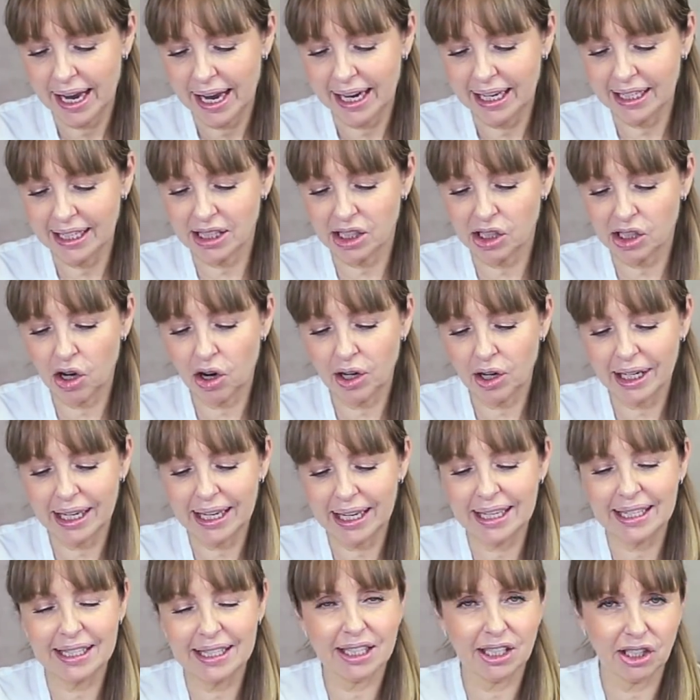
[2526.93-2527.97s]
It's not
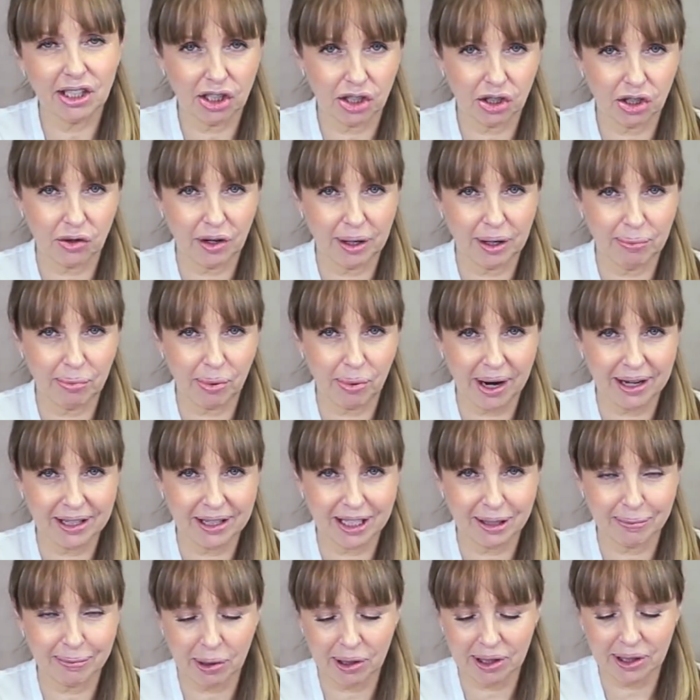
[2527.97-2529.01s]
easy to treat brown
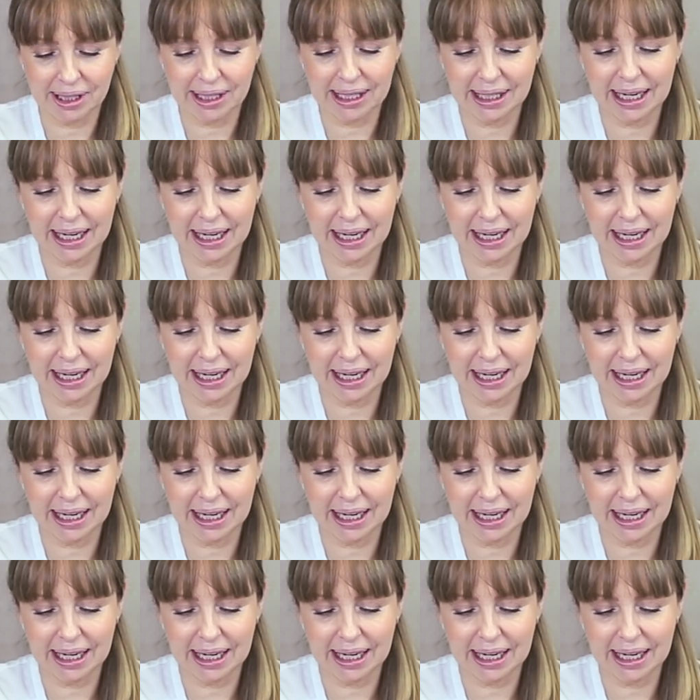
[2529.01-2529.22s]
spots,